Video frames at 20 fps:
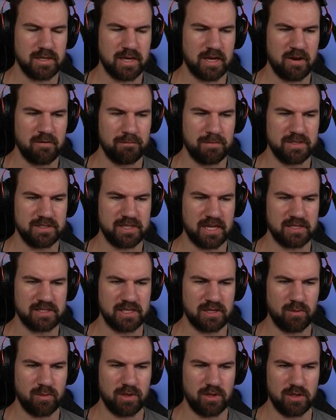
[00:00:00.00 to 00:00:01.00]
Kind of
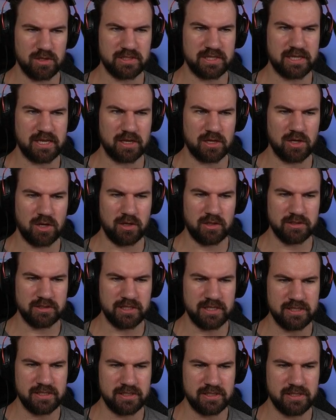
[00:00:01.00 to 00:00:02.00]
possessing what looks like a
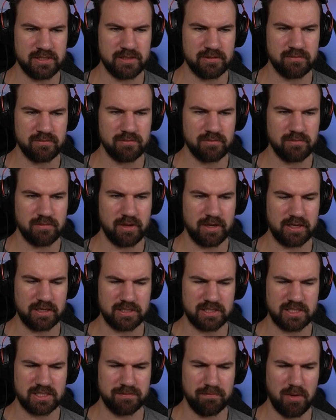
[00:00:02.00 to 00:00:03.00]
cultist, like
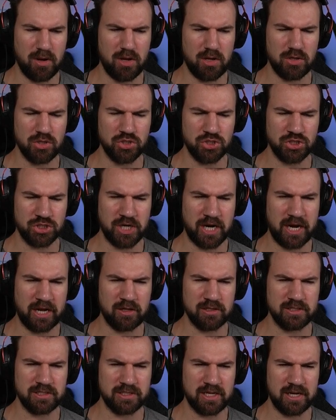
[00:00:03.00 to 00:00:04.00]
a small
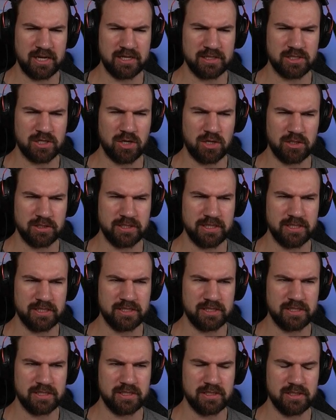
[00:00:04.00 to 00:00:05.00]
child-sized
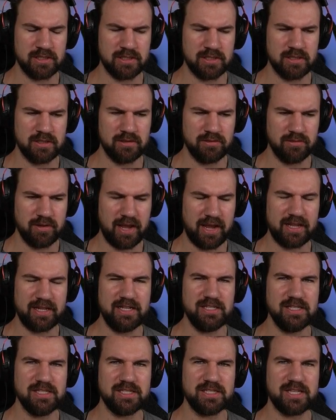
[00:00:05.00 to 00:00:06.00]
cultist. At
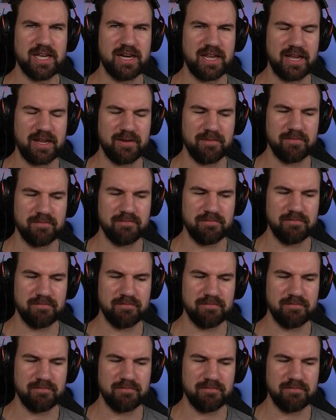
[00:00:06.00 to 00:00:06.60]
least it's sunny.